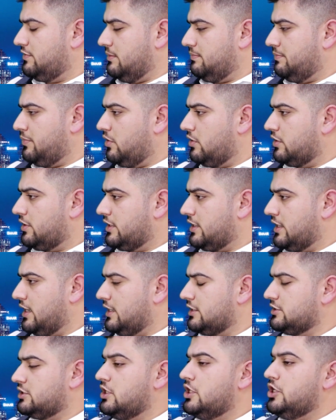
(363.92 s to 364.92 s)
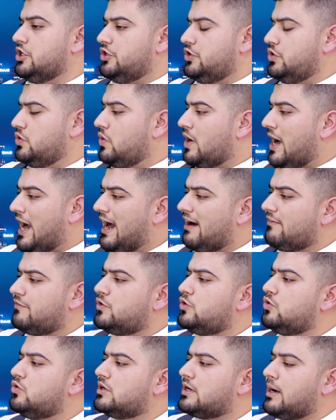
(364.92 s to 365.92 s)
of the podcast. You
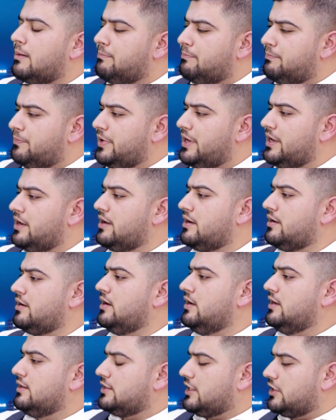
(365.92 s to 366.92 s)
have to compare